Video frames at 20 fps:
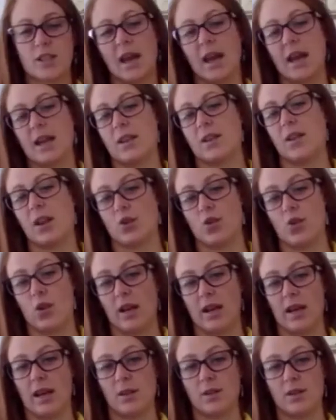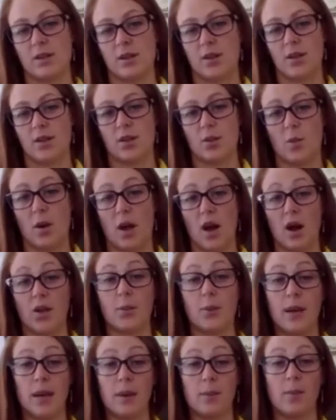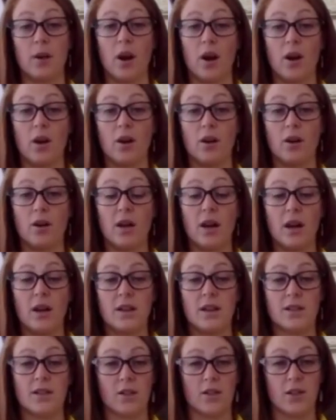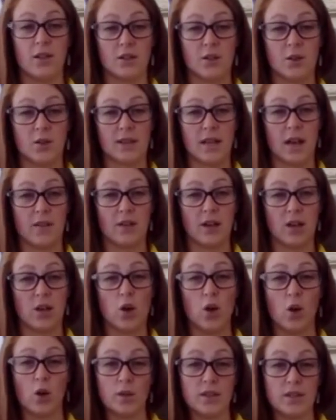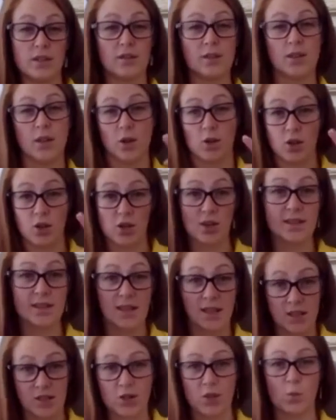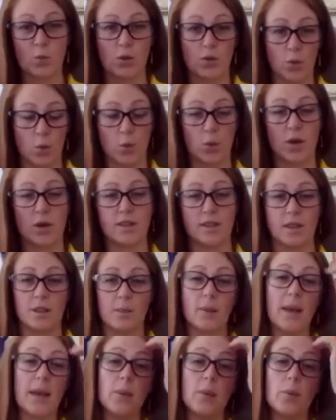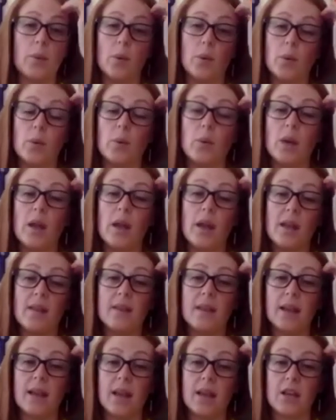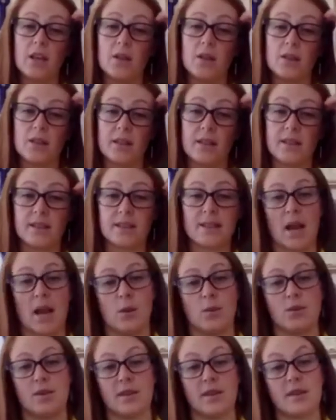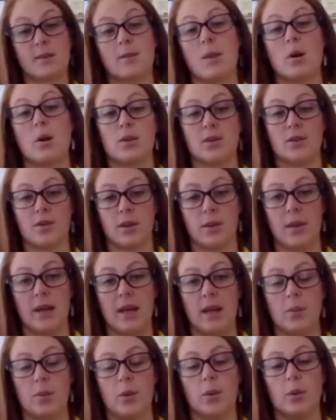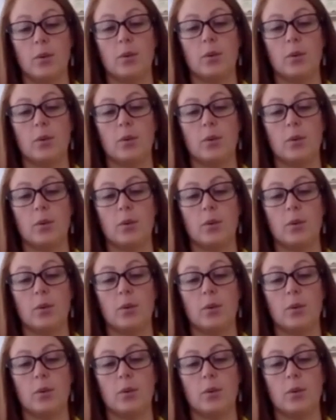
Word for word: take that training outside to where other people are, so that dog's having lots of socialization with all those other people. They're getting used to the sounds and smells of other people.